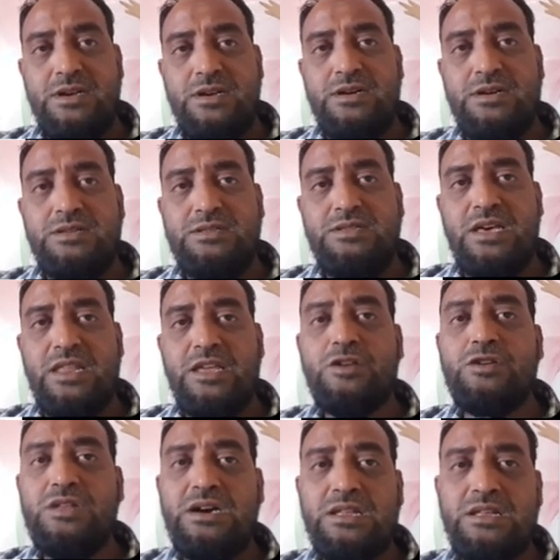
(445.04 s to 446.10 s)
the
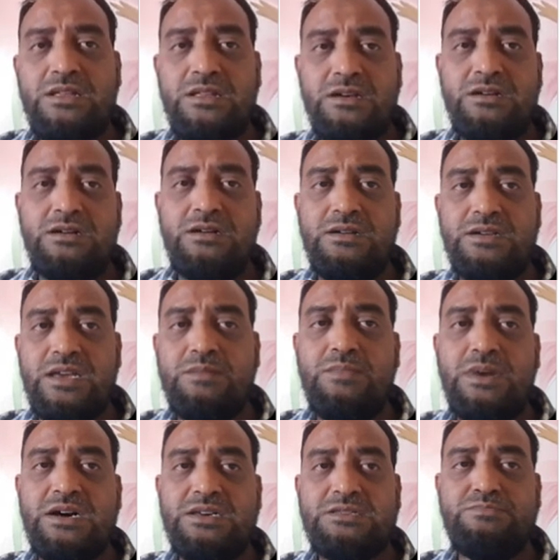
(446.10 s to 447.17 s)
regular
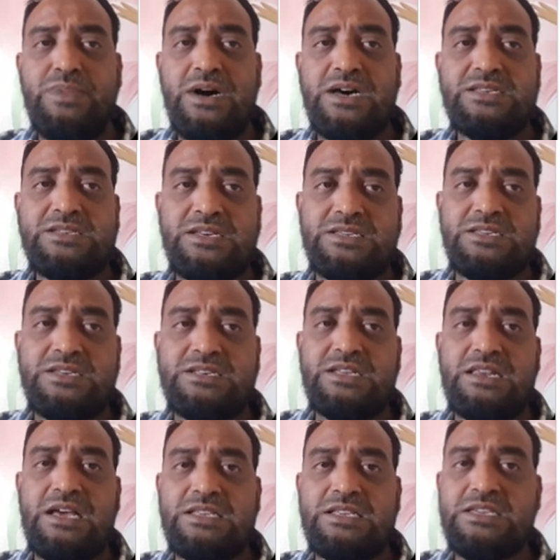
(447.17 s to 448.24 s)
NMOS pass transistor
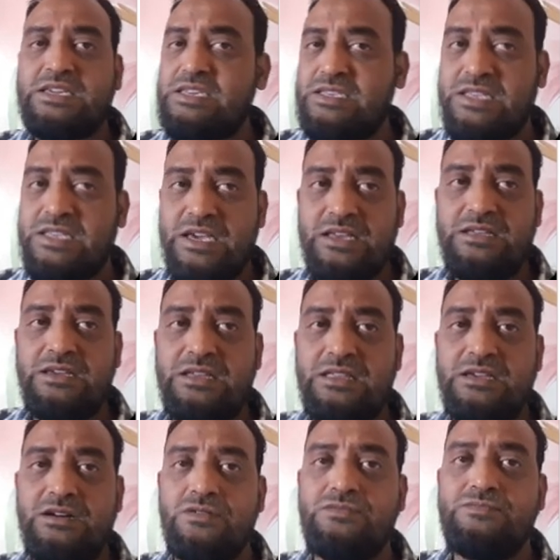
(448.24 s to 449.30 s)
logic is there
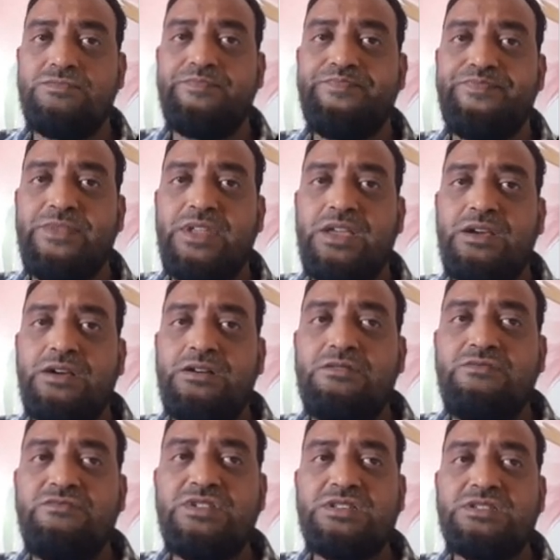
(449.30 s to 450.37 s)
anyhow,
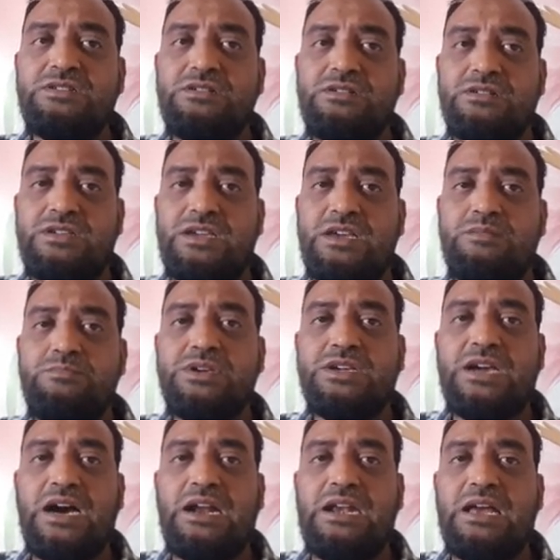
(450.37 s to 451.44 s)
which can be
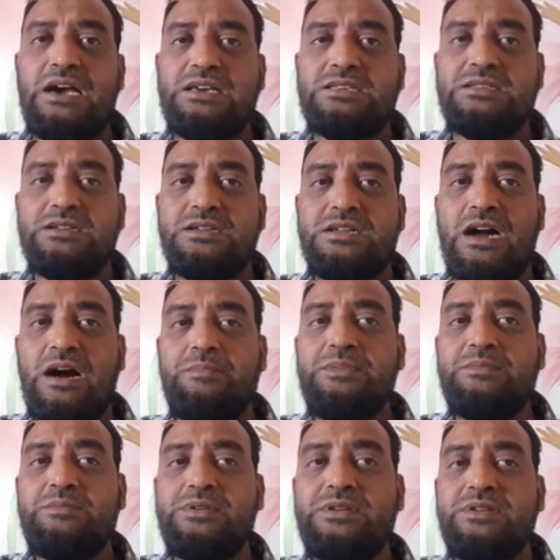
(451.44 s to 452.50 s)
called as
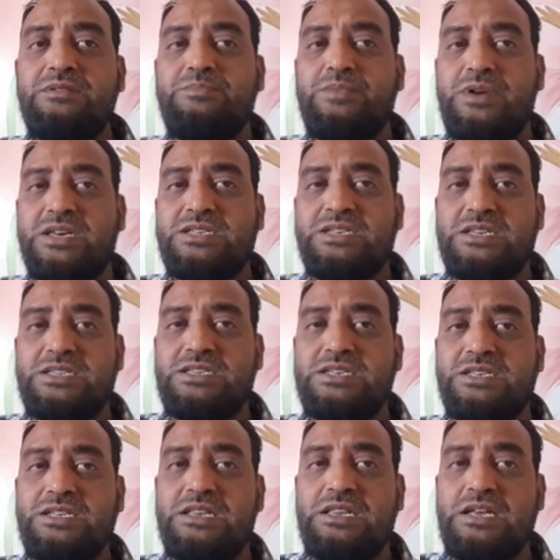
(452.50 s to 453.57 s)
complementary pass
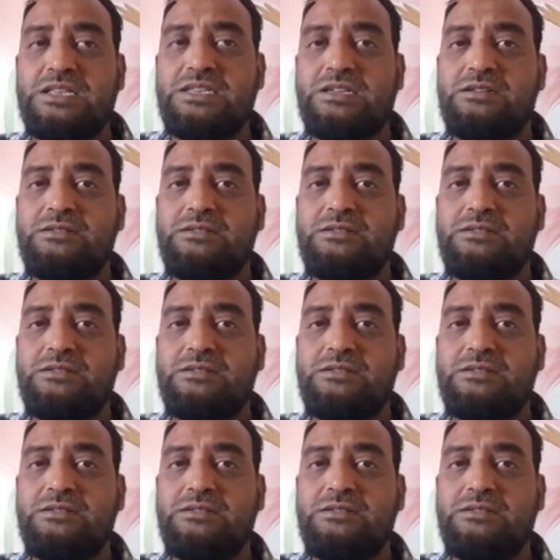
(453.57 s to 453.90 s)
transistor logic,